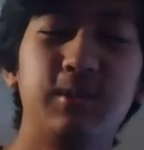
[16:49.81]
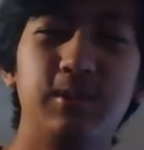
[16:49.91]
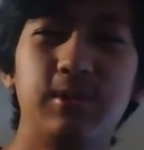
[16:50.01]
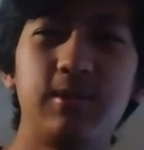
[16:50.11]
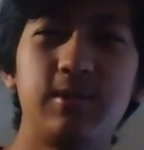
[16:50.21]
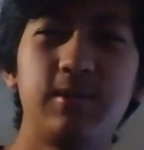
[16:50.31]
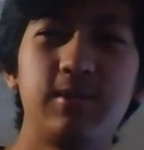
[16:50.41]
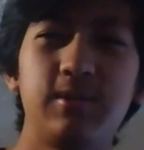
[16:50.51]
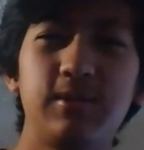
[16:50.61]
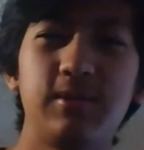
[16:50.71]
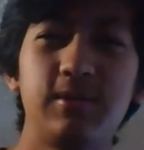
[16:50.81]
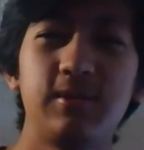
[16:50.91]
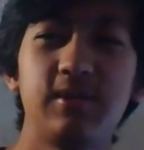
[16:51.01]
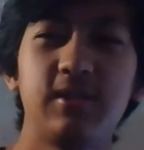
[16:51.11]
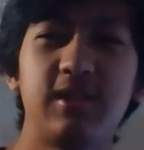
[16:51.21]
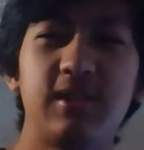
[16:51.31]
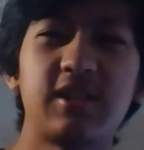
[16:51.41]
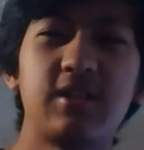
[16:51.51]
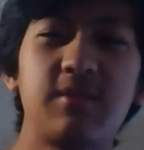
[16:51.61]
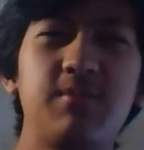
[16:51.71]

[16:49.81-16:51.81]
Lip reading: Ooh, an